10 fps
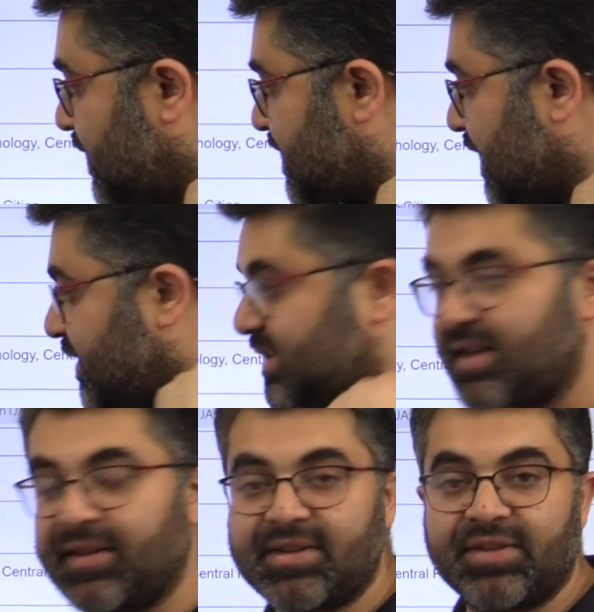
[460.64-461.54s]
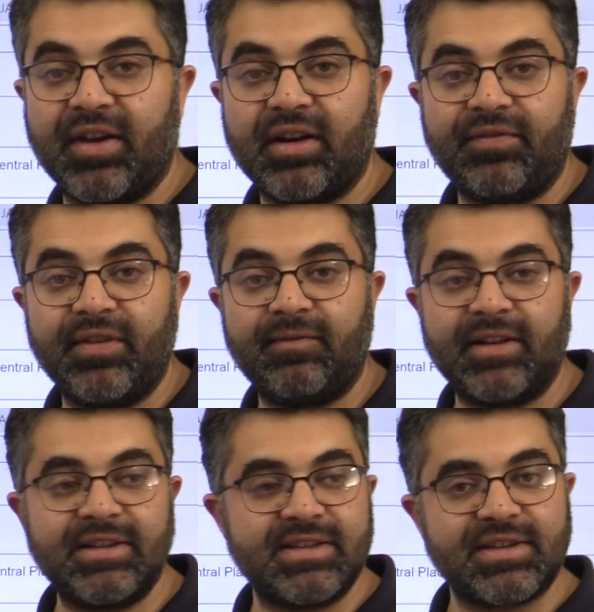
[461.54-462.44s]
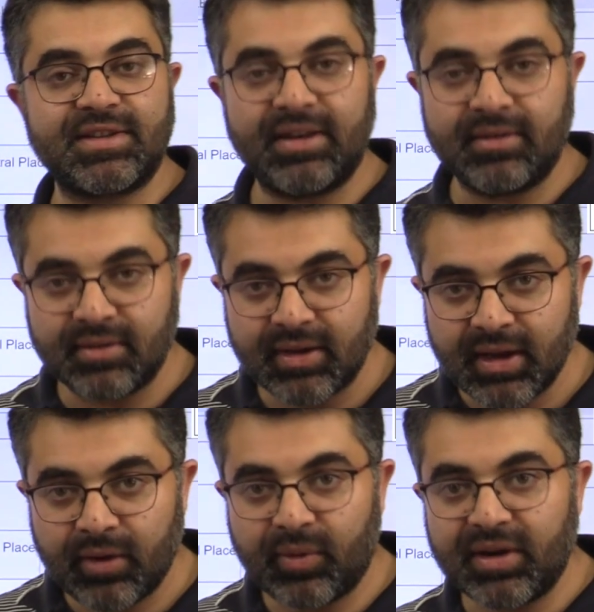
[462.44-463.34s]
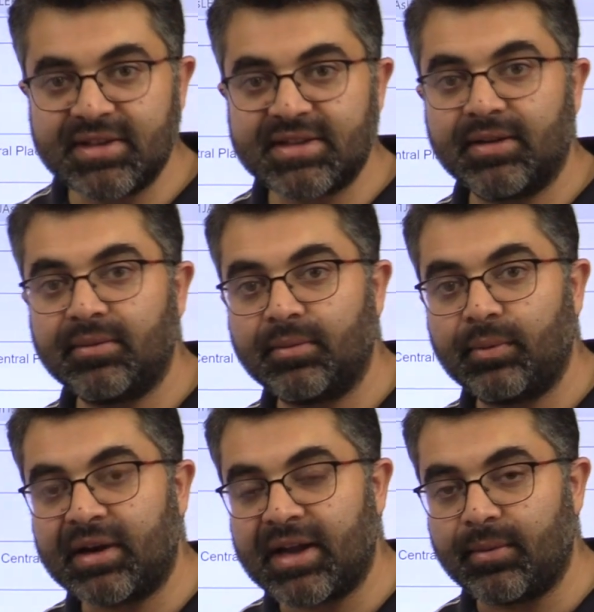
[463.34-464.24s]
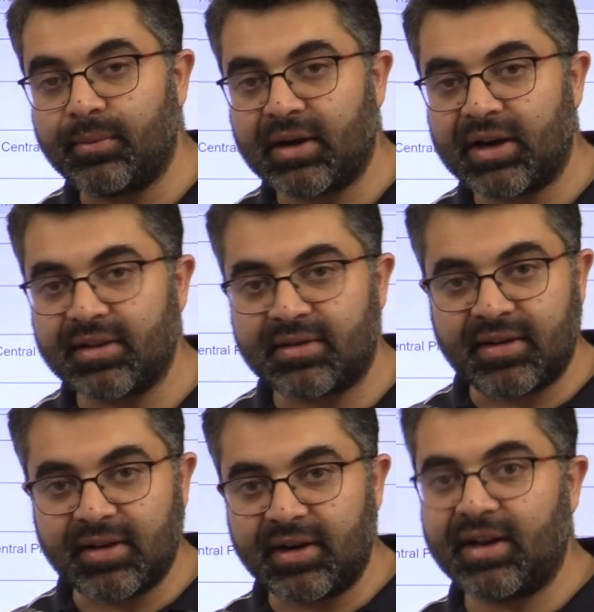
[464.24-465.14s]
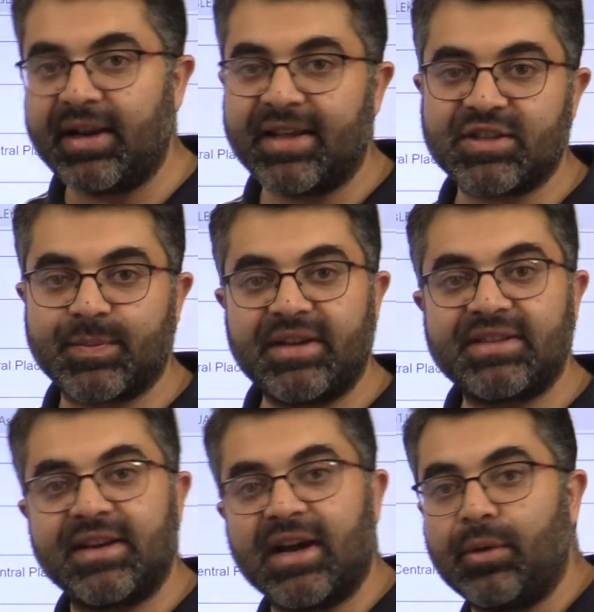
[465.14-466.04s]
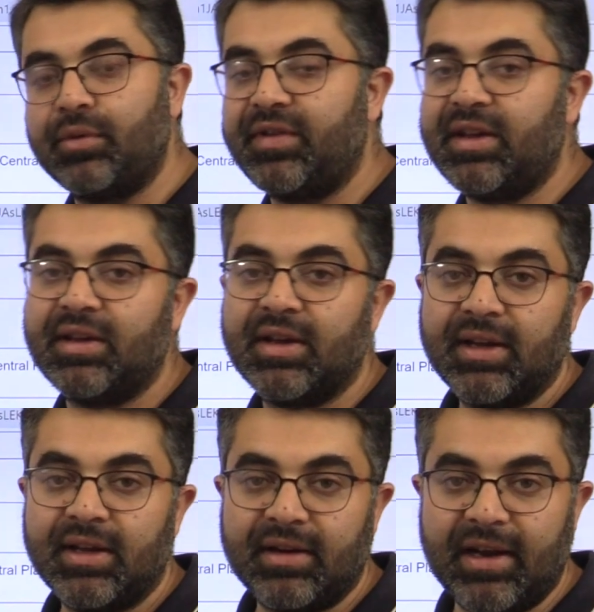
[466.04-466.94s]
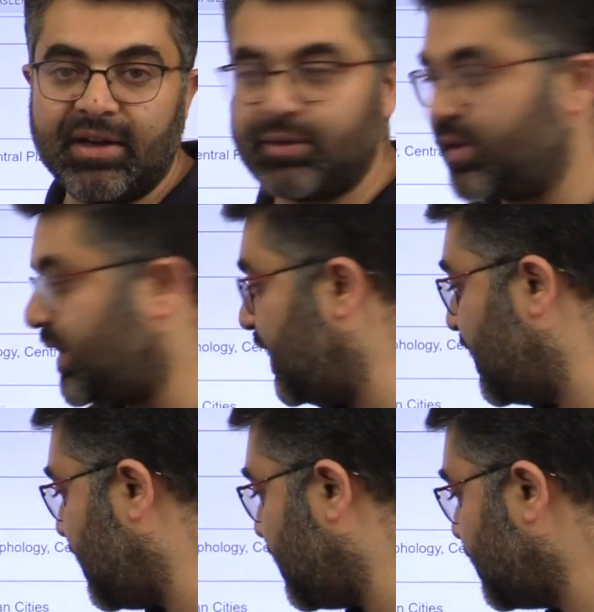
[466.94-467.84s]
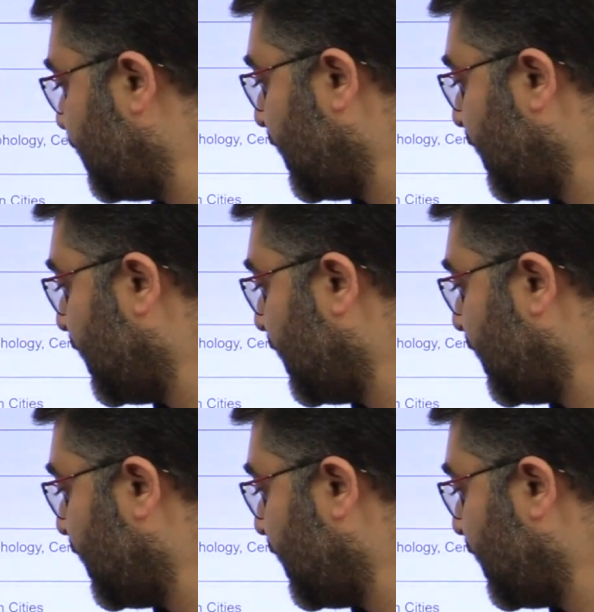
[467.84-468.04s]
sphere of influence, then what is the what what are the theoretical aspects and how do we relate to the India?